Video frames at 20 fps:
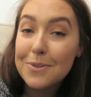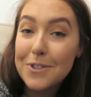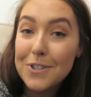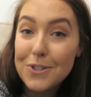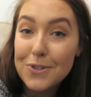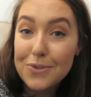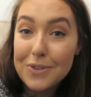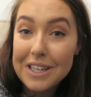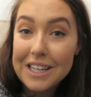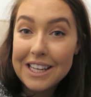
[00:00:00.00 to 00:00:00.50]
which
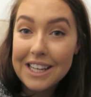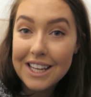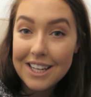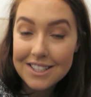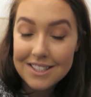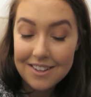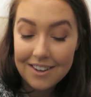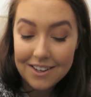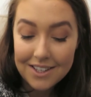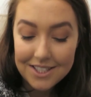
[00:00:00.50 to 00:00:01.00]
is really
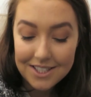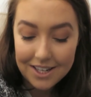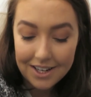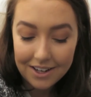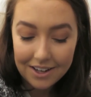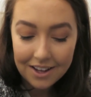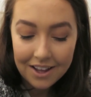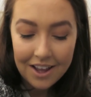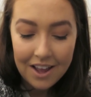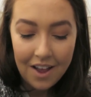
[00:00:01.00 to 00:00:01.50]

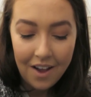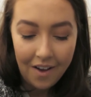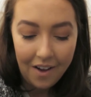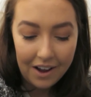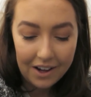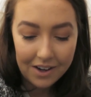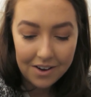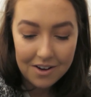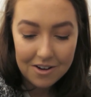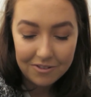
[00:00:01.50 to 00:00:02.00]
exciting.
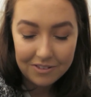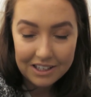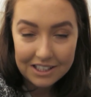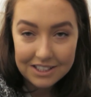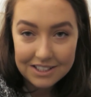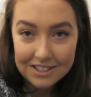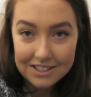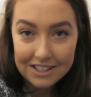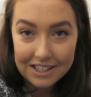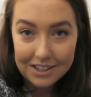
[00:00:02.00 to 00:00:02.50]
I can't
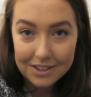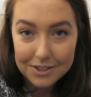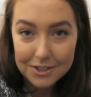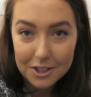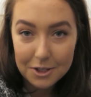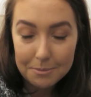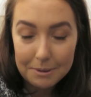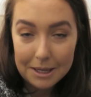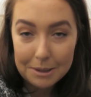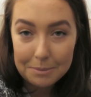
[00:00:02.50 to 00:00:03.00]
wait to see the
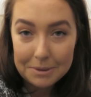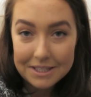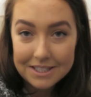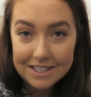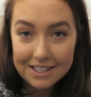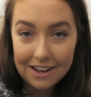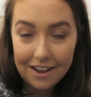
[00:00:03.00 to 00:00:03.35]
two babies